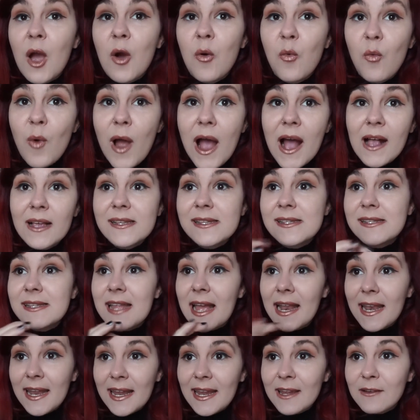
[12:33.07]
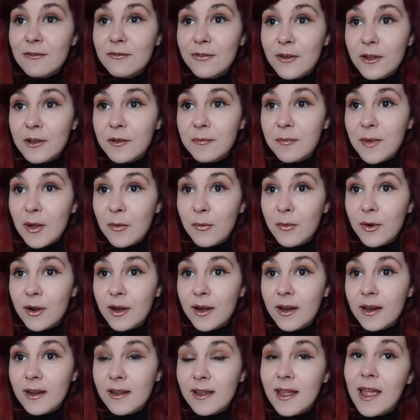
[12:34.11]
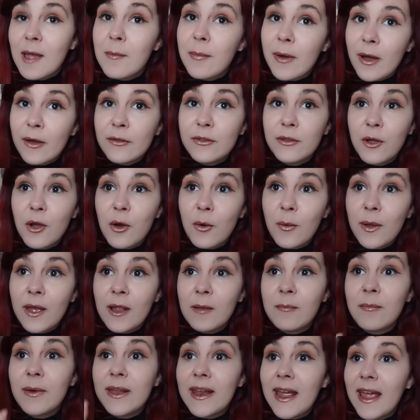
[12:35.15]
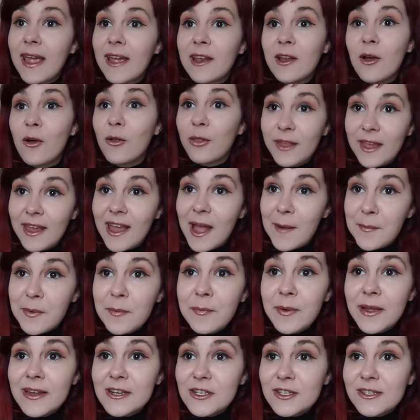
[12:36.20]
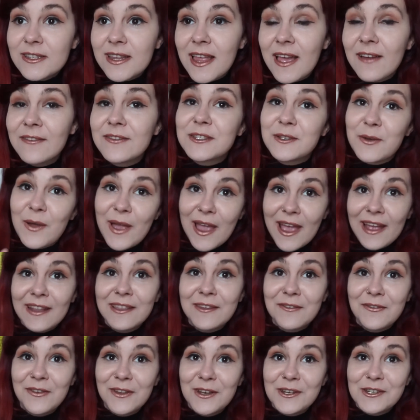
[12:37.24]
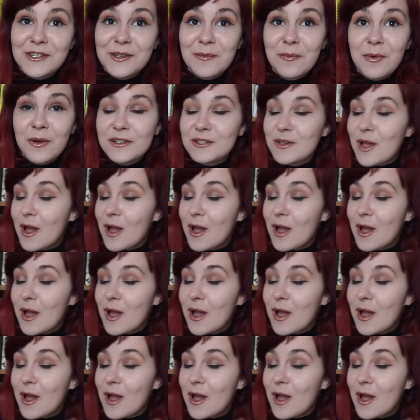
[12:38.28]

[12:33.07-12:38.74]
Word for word: while standing in front of my work about to go in but I had only a couple pages left so I had to finish the book.